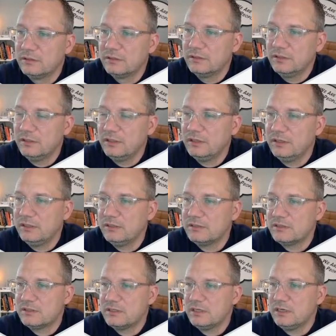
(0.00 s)
a
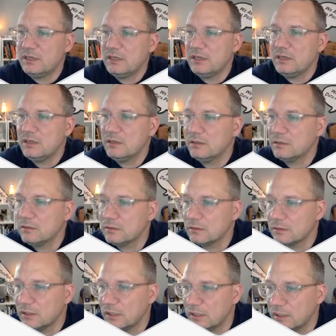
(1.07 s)
city,
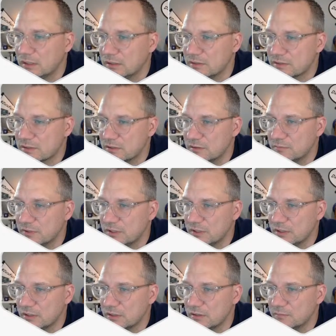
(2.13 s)
and it's going to be
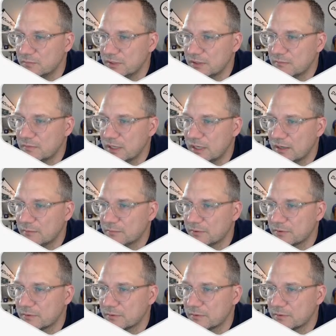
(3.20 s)
on the big map.